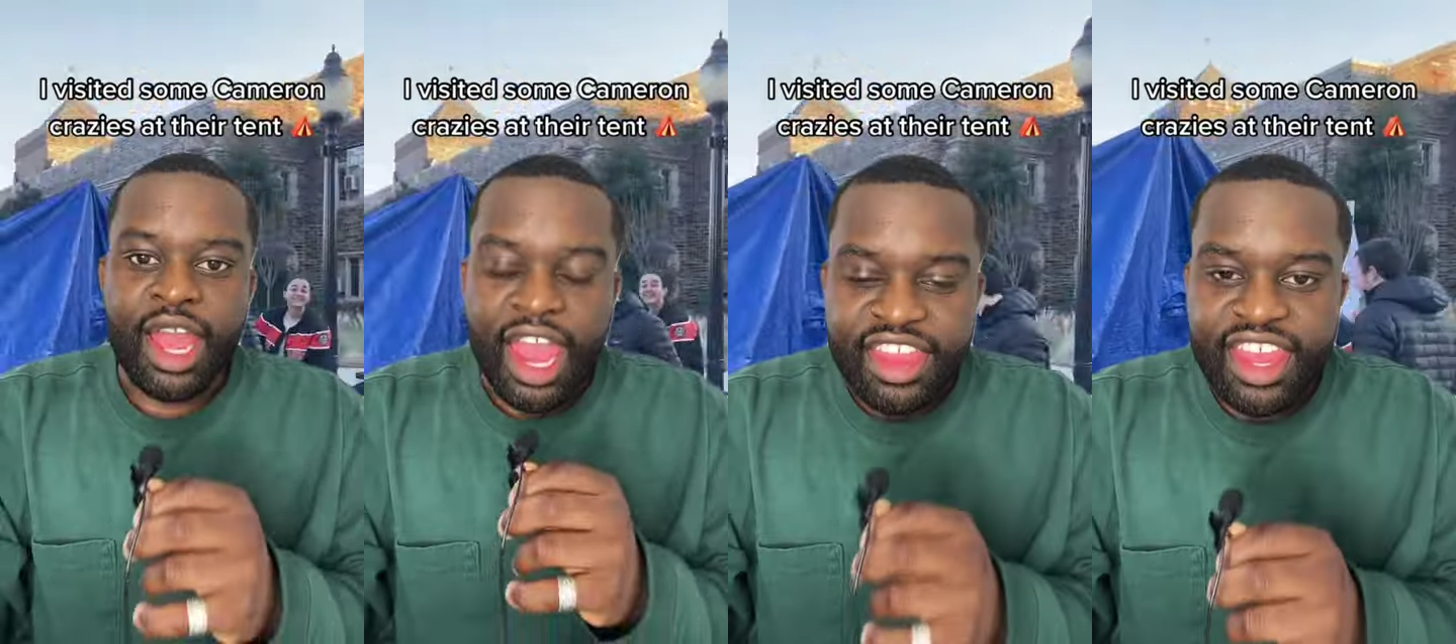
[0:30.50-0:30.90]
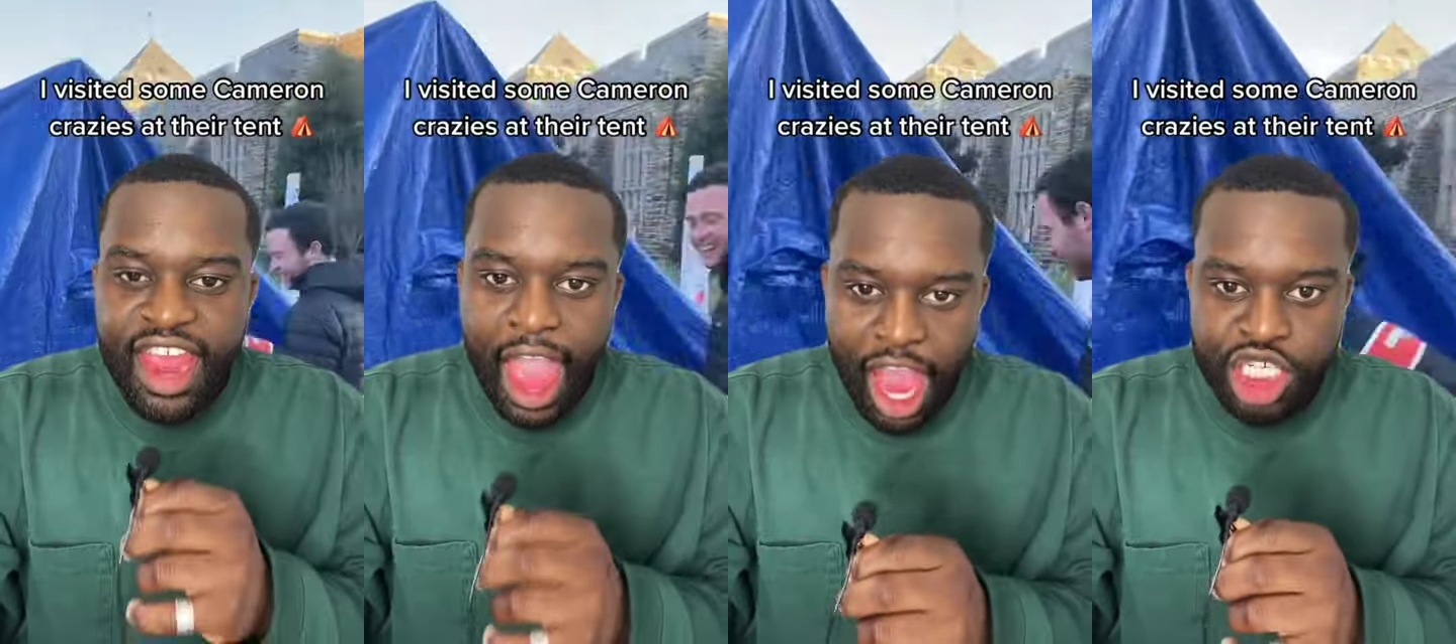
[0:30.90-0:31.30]
And they
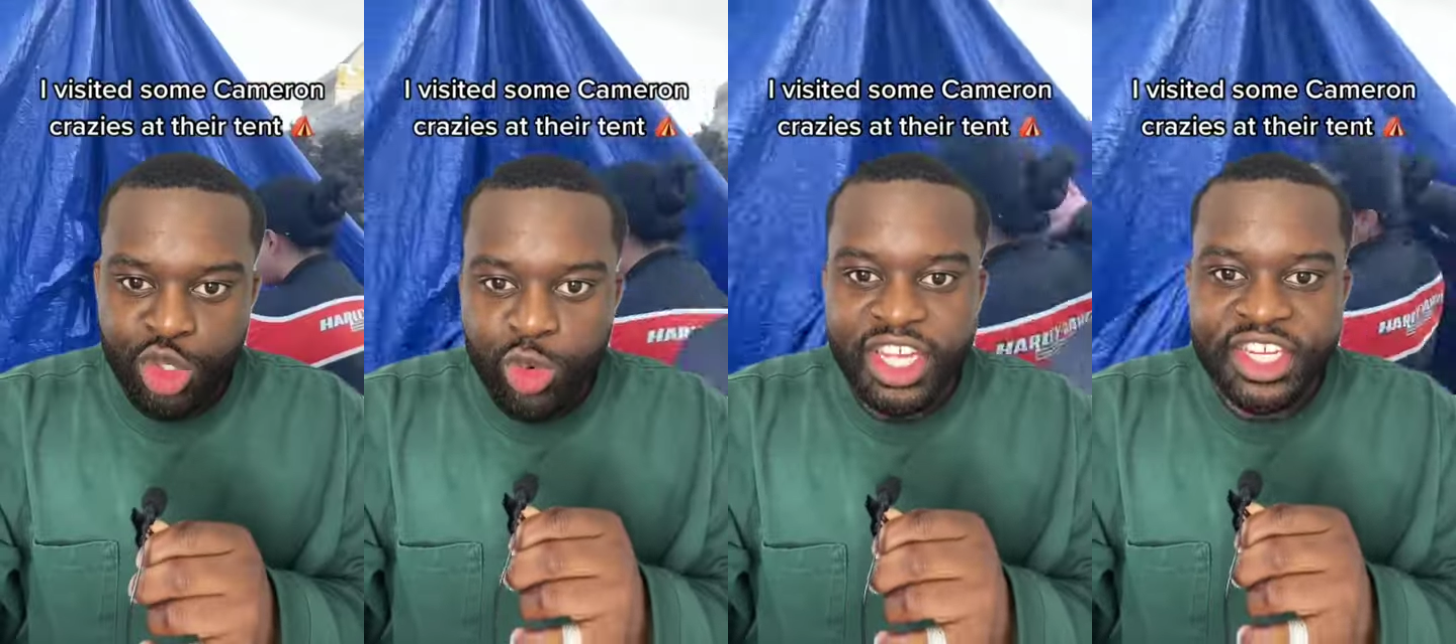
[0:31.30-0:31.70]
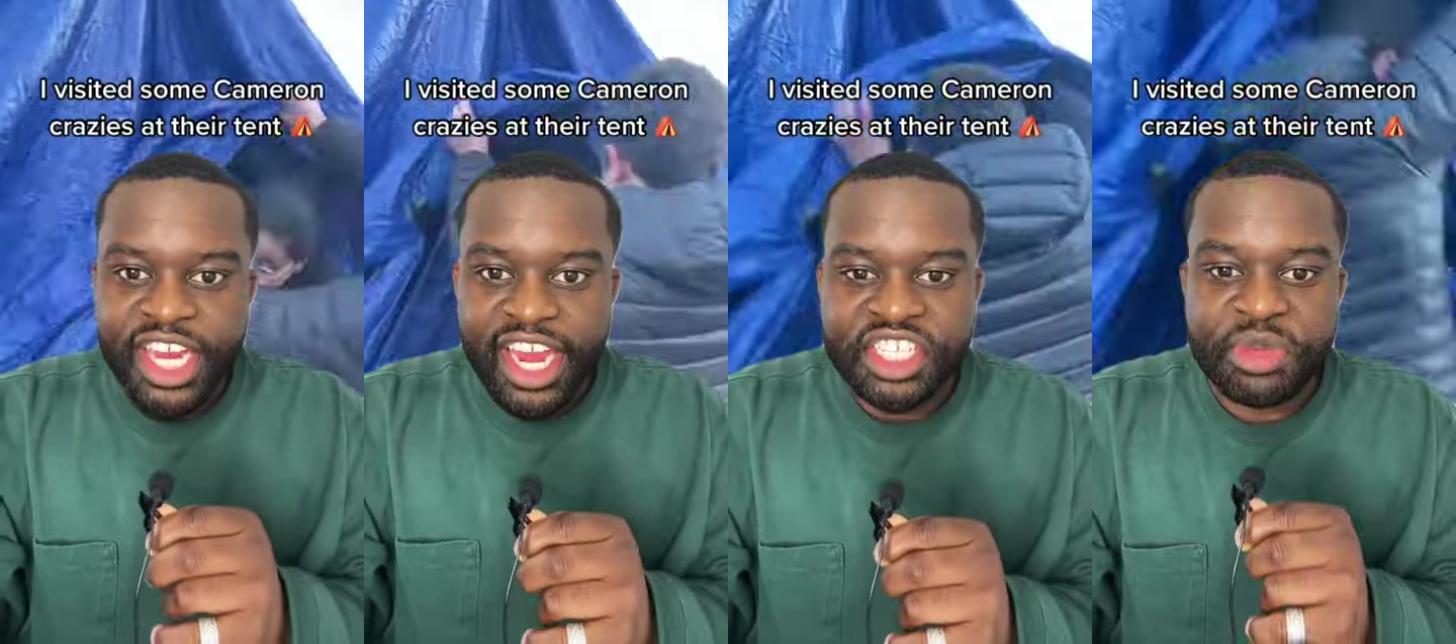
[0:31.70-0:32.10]
actually
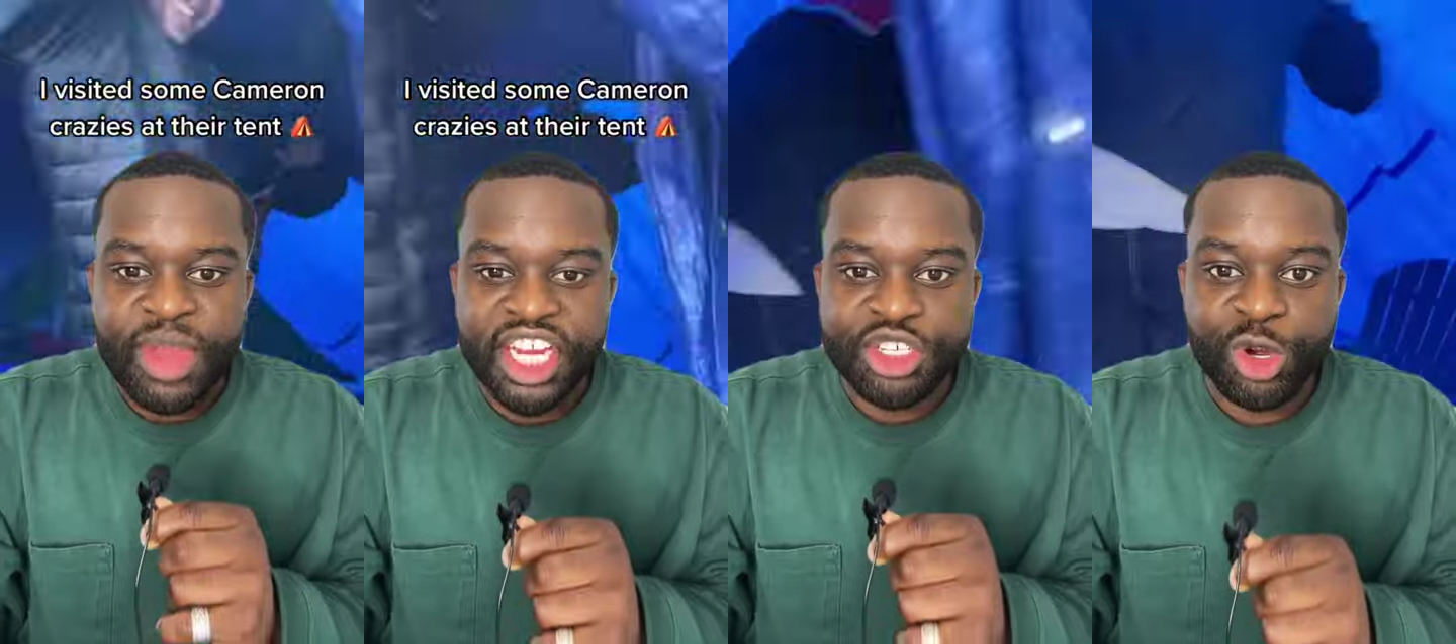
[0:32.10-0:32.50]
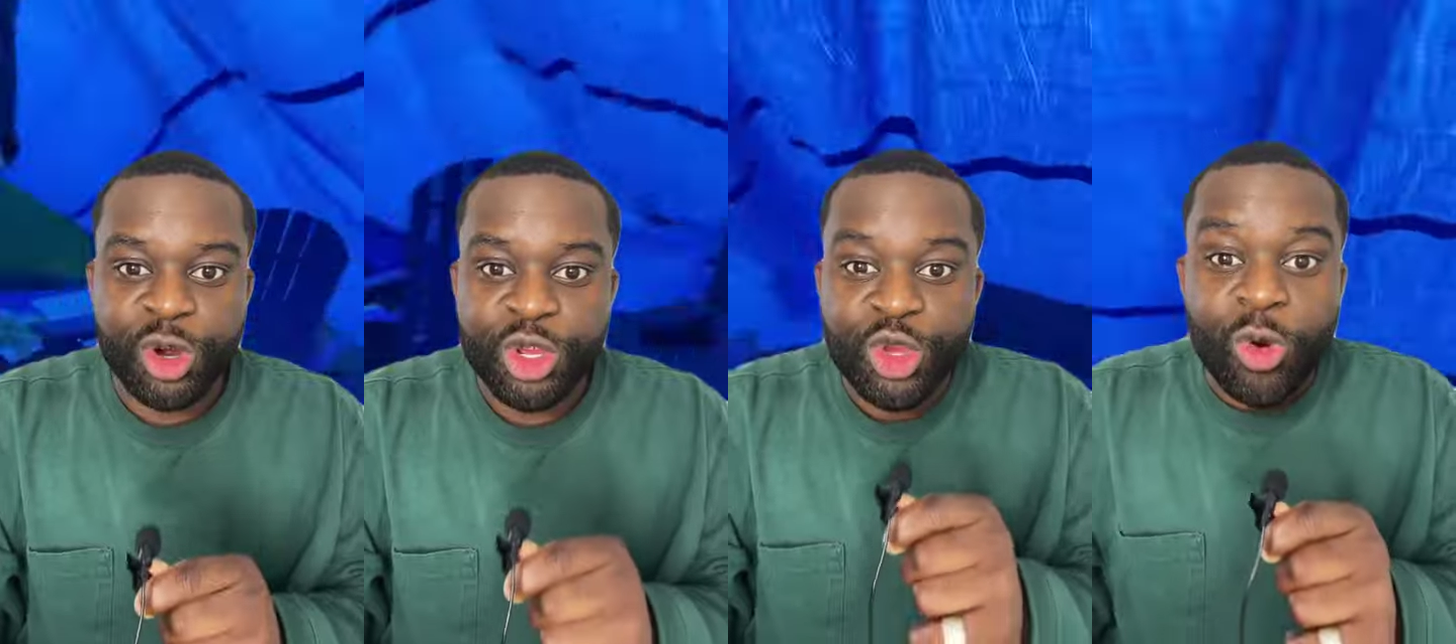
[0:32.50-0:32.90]
check to make
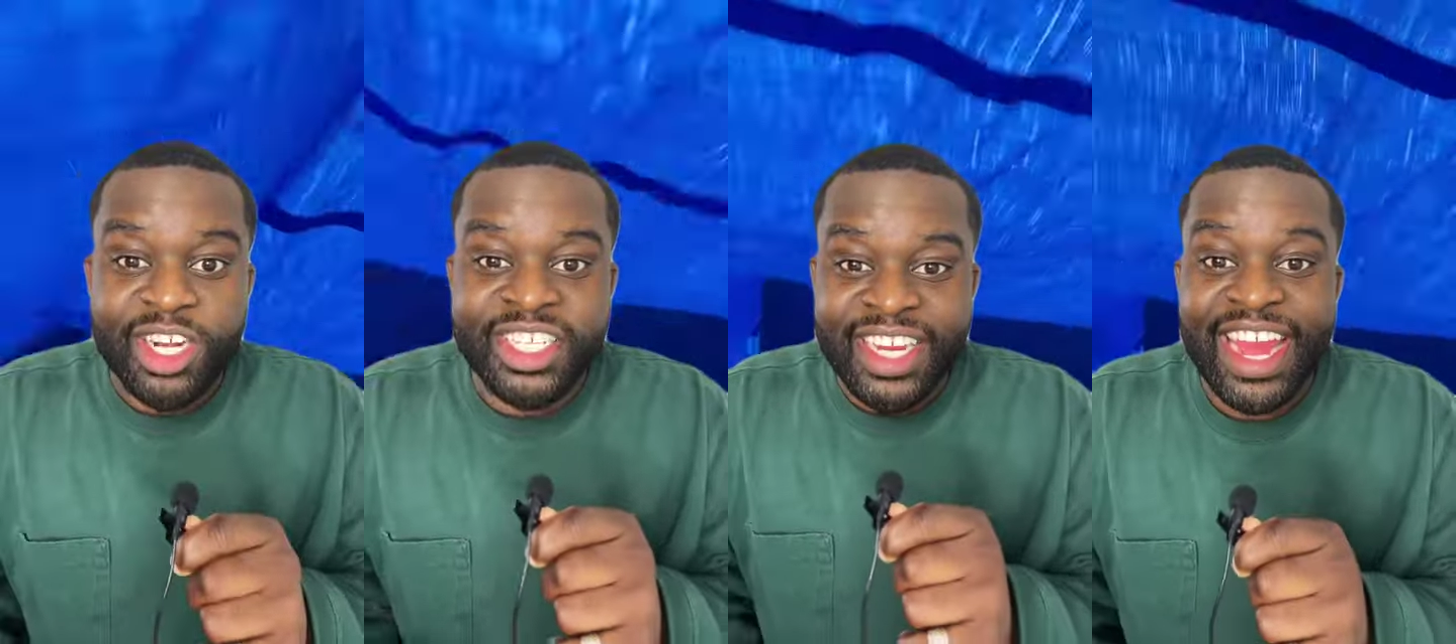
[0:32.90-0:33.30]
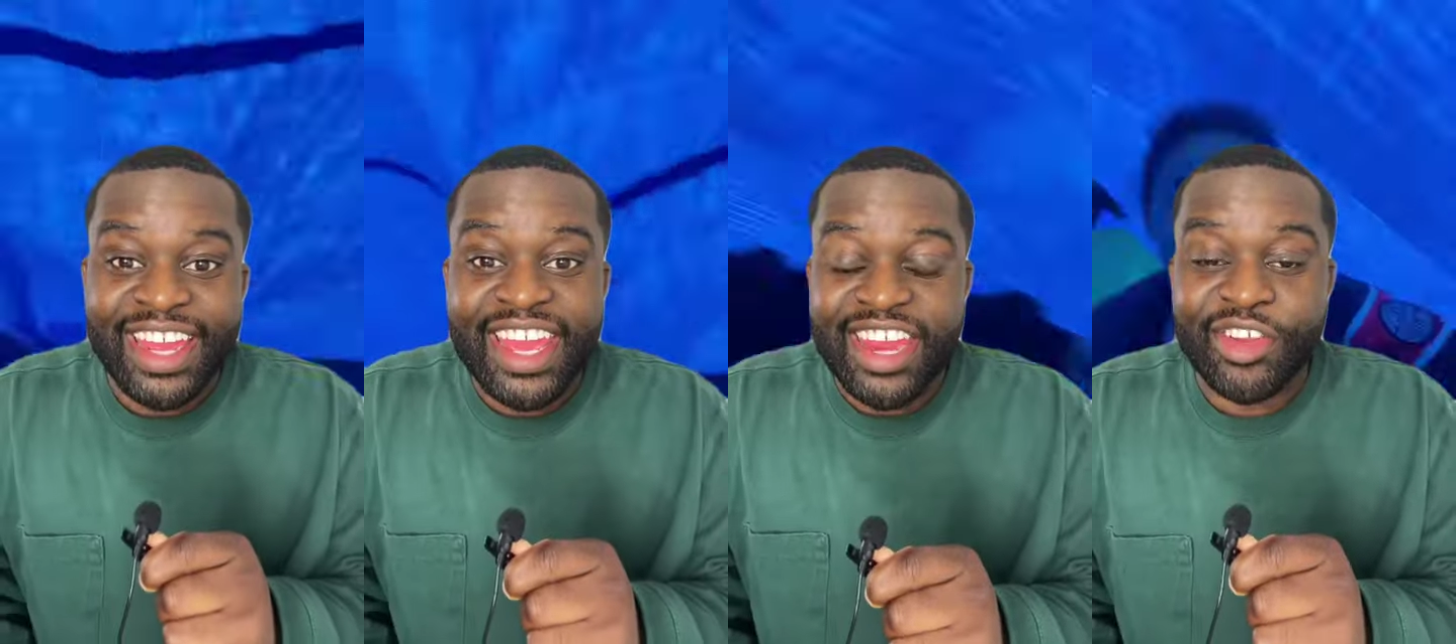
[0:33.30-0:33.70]
sure you are
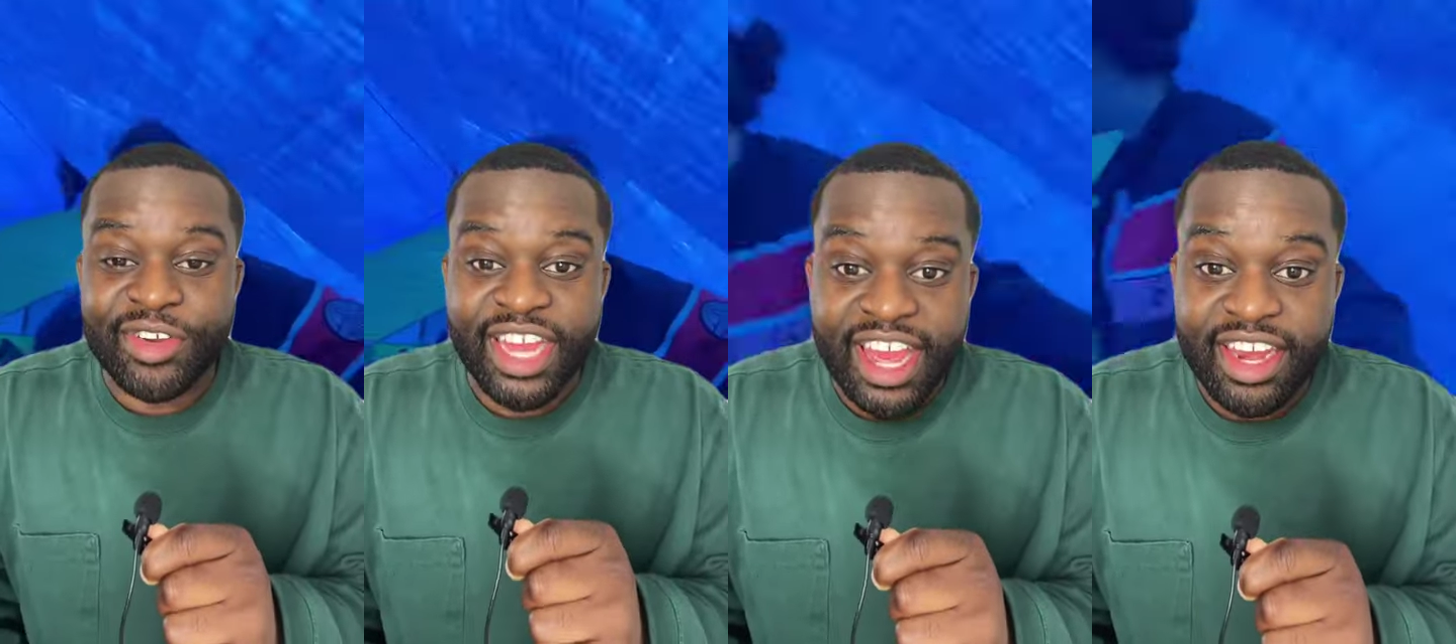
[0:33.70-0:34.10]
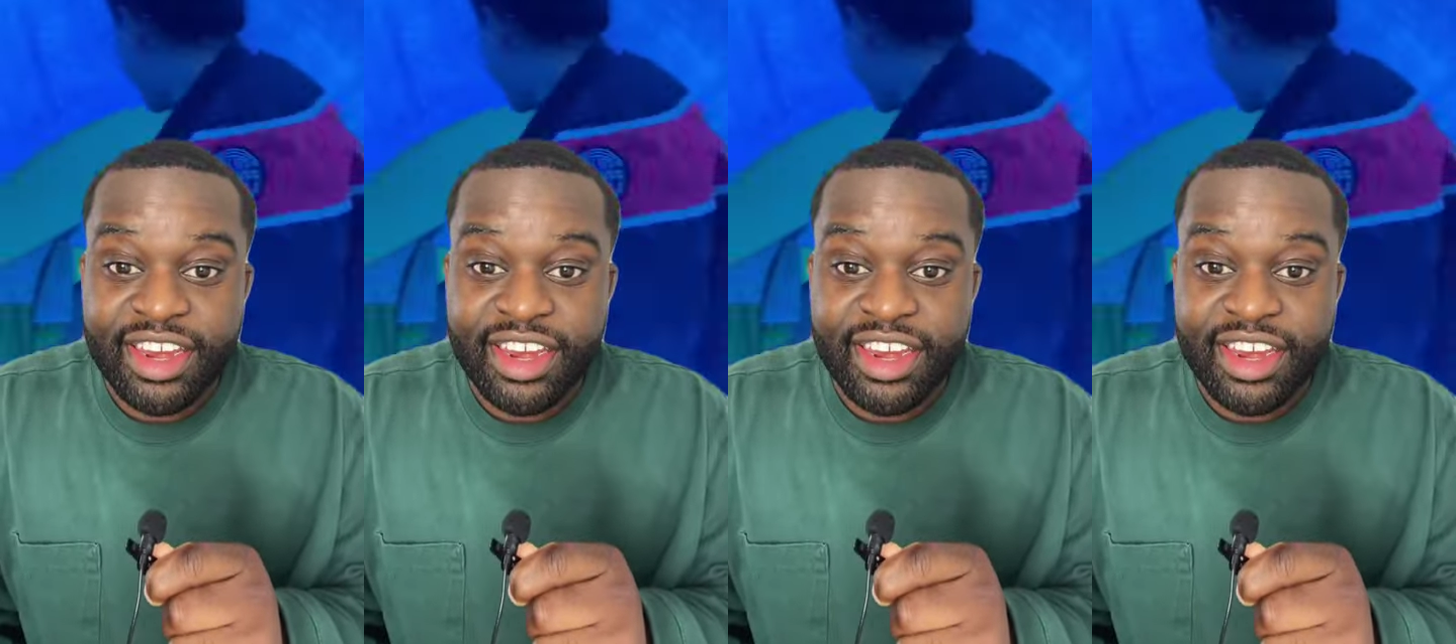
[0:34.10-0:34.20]
staying in your tent.